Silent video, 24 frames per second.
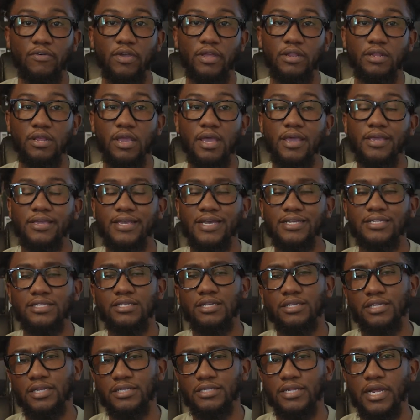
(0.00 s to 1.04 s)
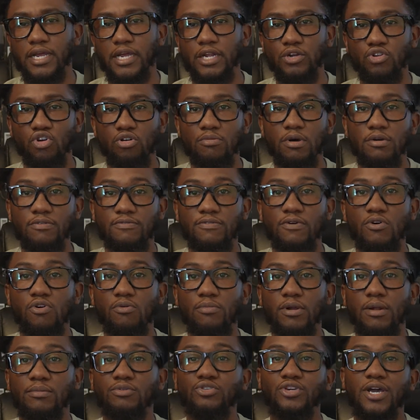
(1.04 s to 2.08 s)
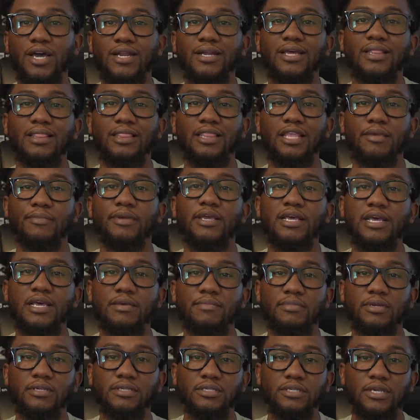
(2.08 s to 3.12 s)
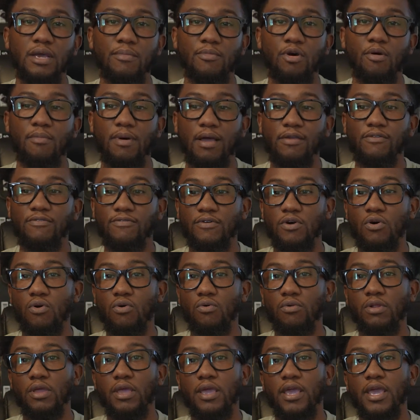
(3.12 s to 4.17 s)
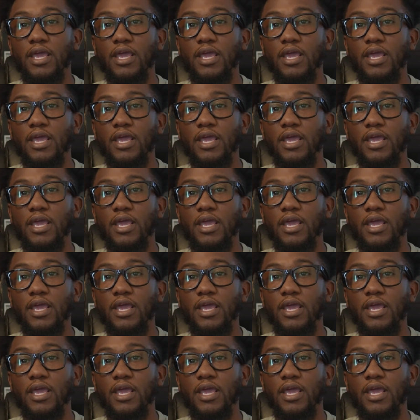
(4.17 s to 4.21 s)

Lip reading: And yes, these are things that I can do on my phone, but I'm trying to limit how much I'm on my phone.